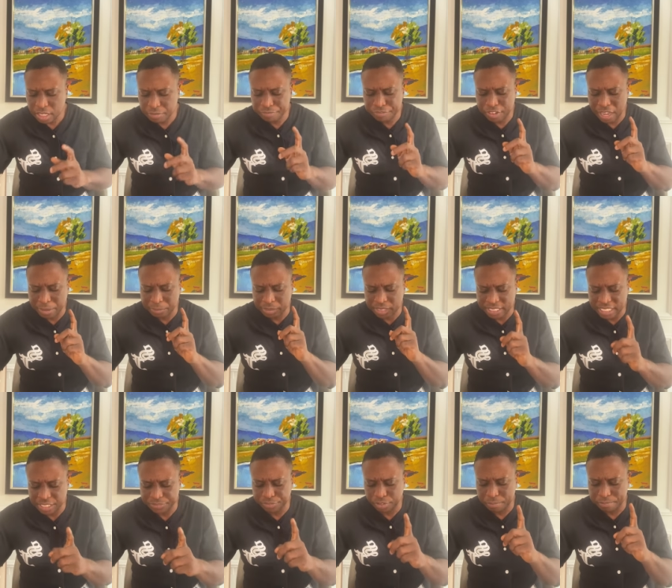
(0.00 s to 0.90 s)
the Bible
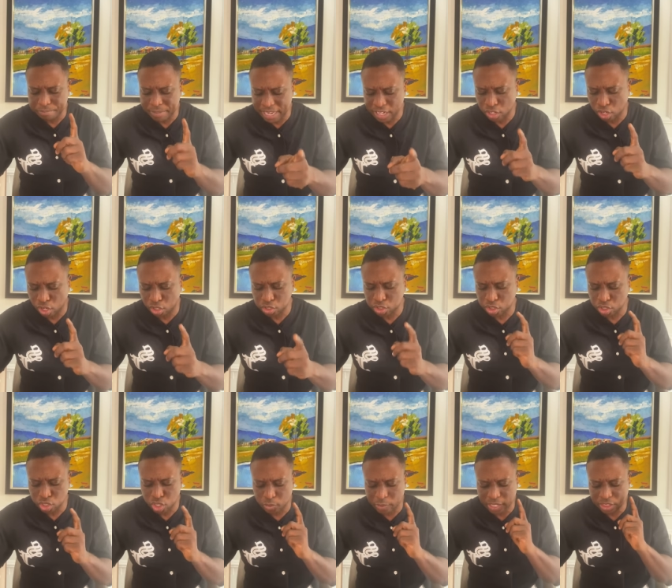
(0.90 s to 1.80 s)
says, For man
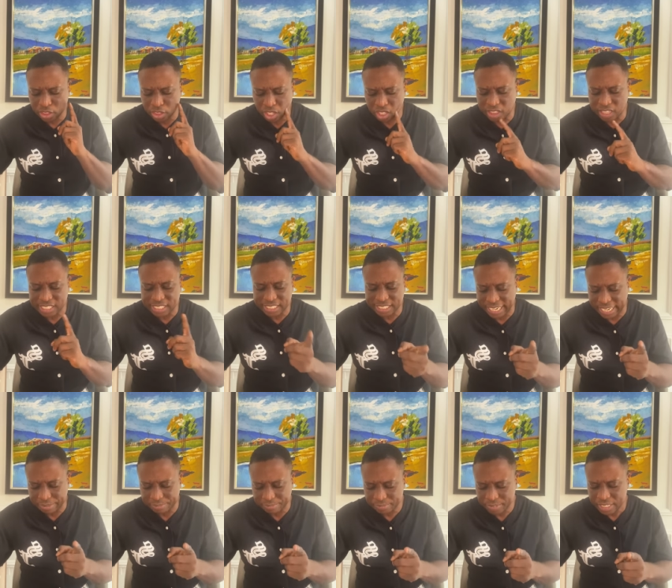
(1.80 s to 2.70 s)
also knoweth not this
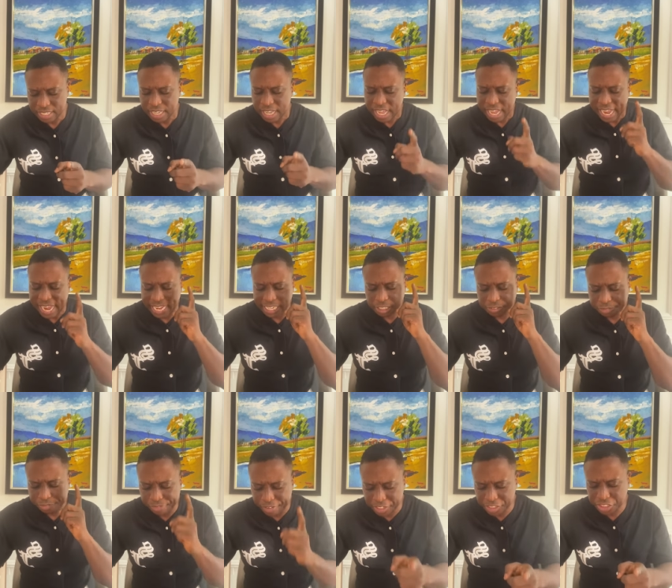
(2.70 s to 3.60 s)
time,
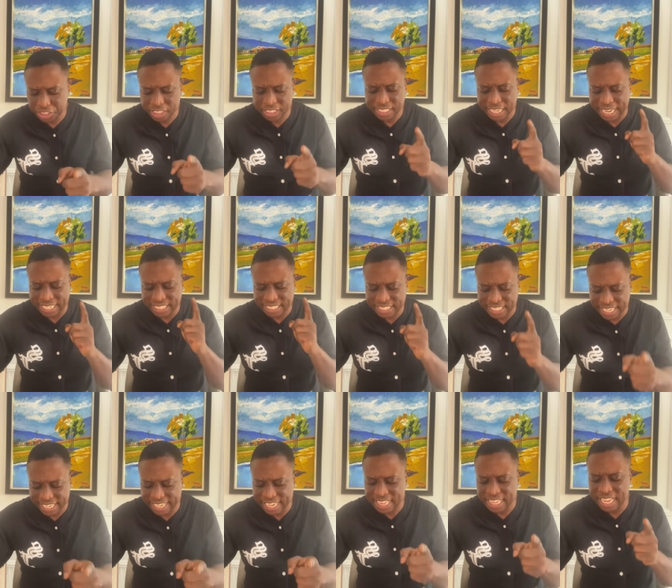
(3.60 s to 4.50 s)
as fishes are
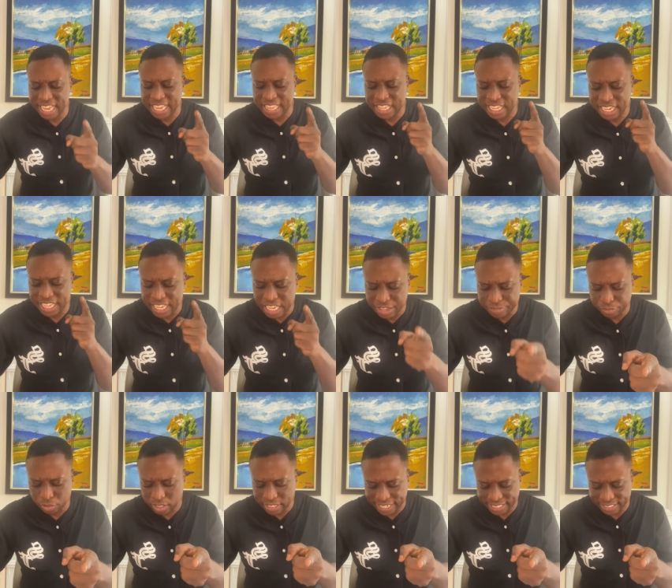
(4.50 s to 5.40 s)
taken in an
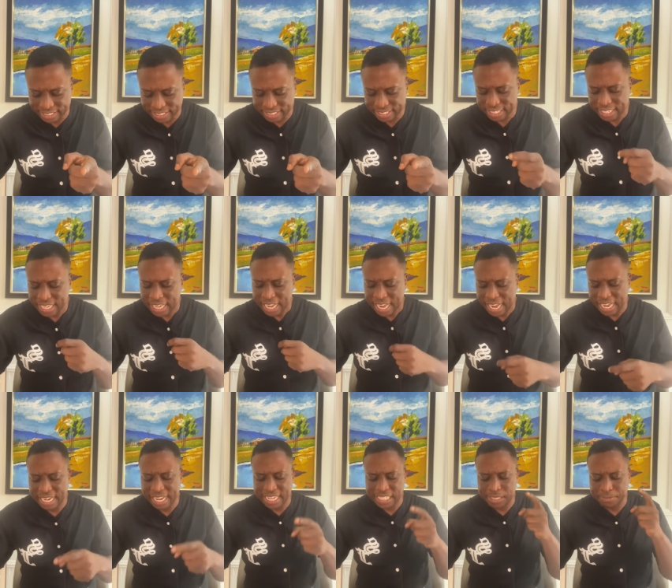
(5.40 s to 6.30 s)
evil net,
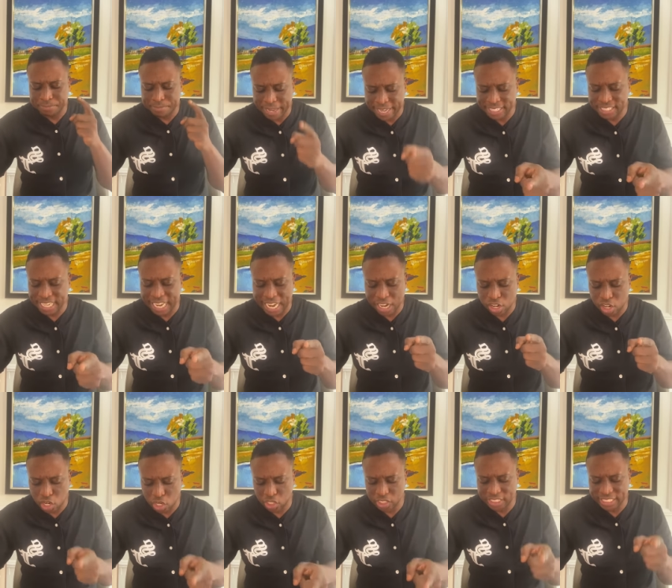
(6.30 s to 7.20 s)
and as birds
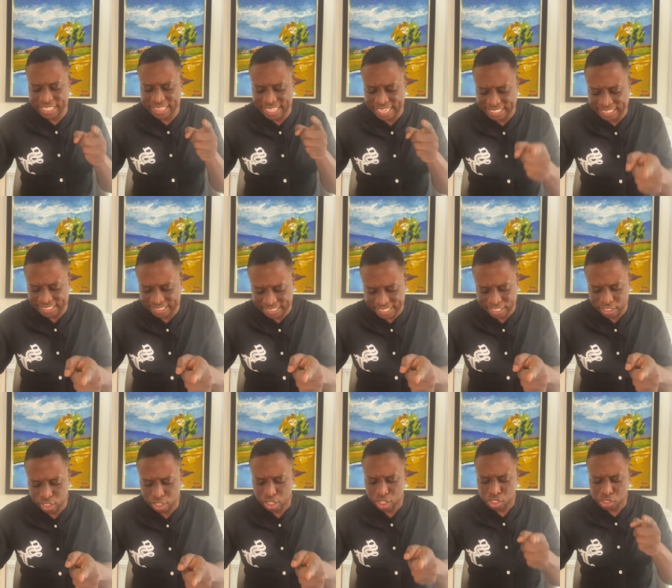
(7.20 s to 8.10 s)
are caught in their
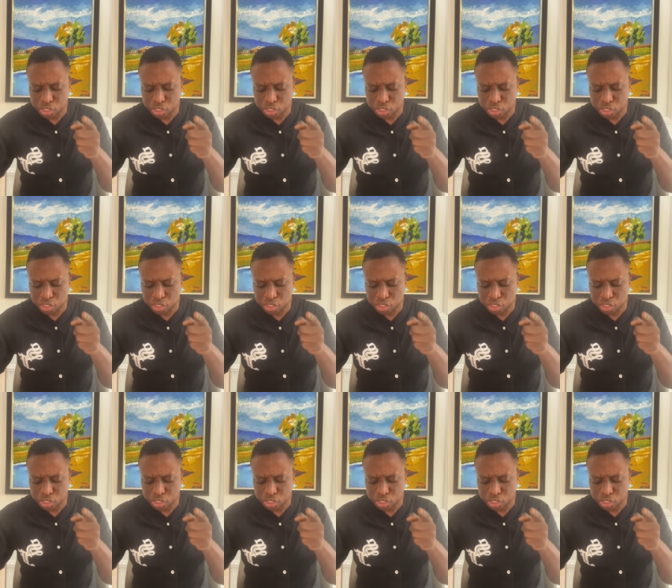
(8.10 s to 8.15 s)
snare,